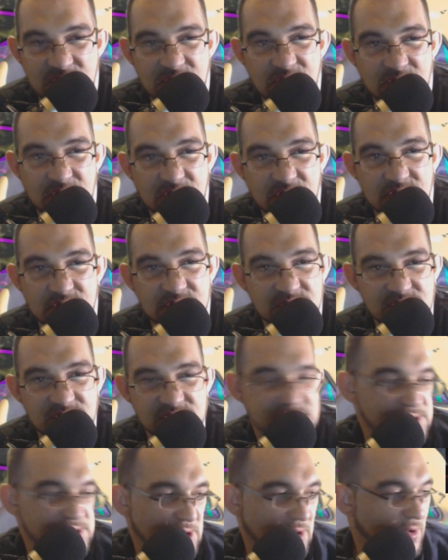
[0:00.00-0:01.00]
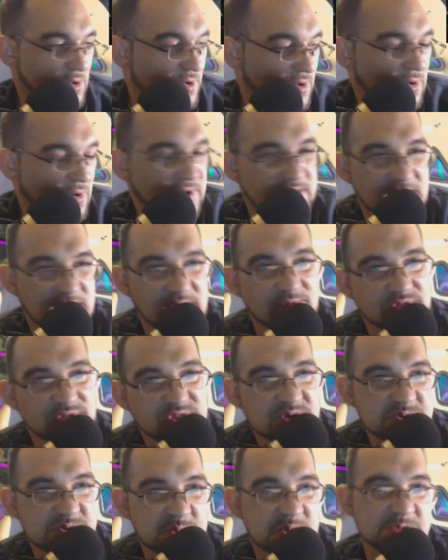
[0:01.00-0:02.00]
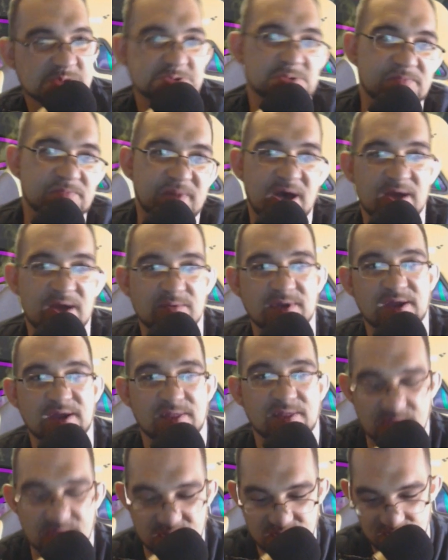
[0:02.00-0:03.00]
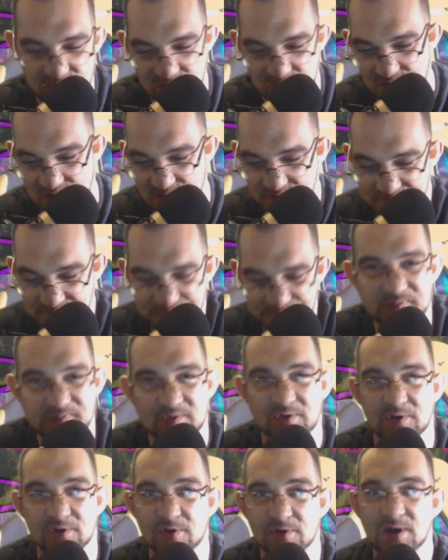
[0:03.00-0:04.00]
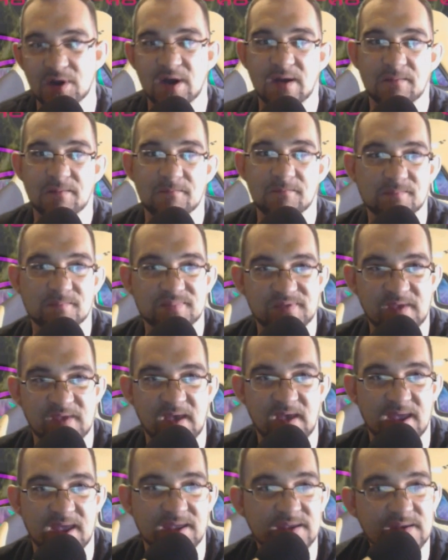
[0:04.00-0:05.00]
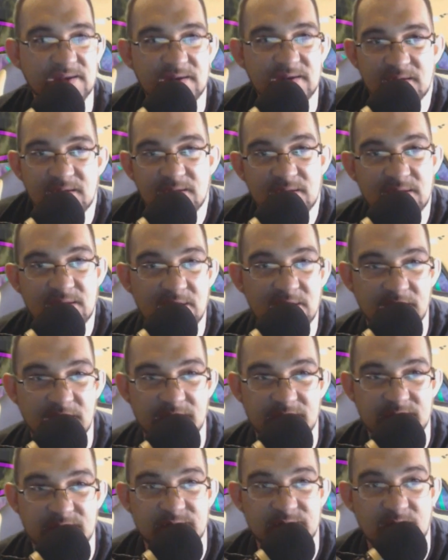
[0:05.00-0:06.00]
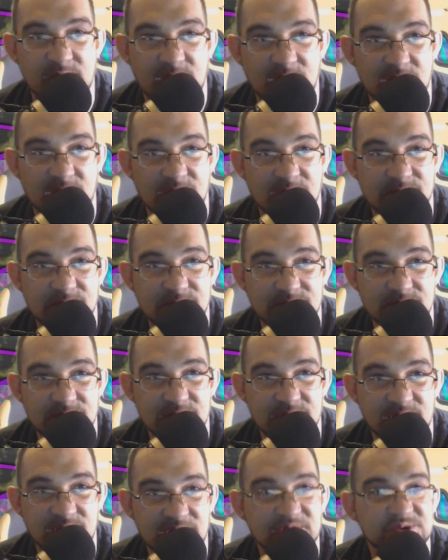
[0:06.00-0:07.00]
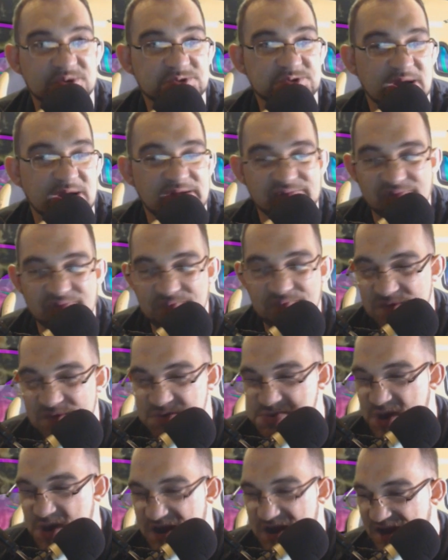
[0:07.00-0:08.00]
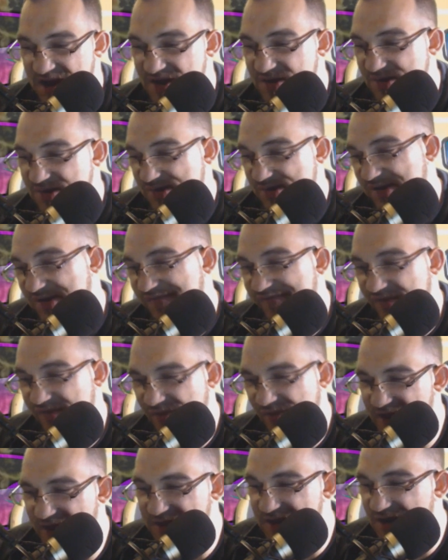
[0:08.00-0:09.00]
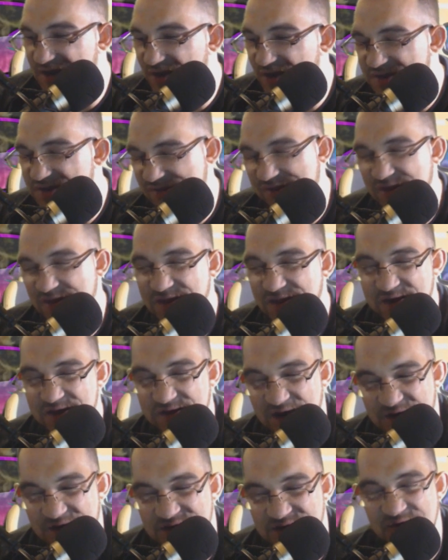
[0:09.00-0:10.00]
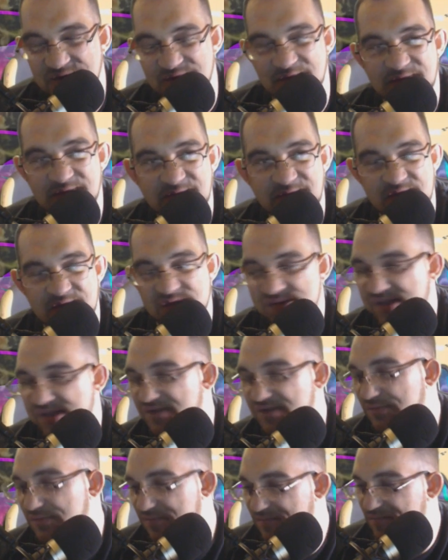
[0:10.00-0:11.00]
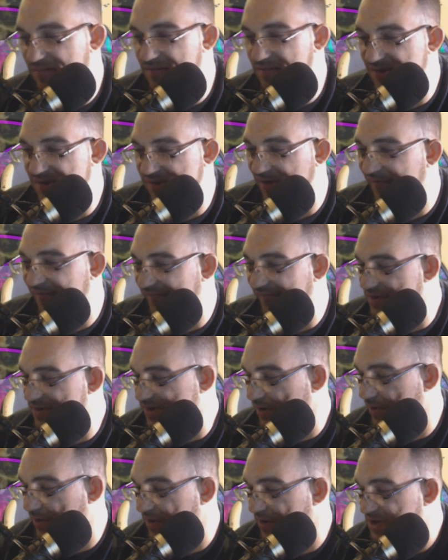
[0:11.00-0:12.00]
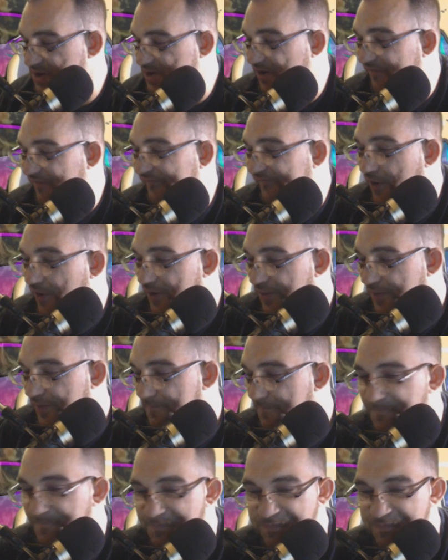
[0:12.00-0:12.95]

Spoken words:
you know, it's a whole little kit with the charger, the battery, the little tank, and you try it out and see if you like it. At least you can get an idea of the taste and so on and so forth.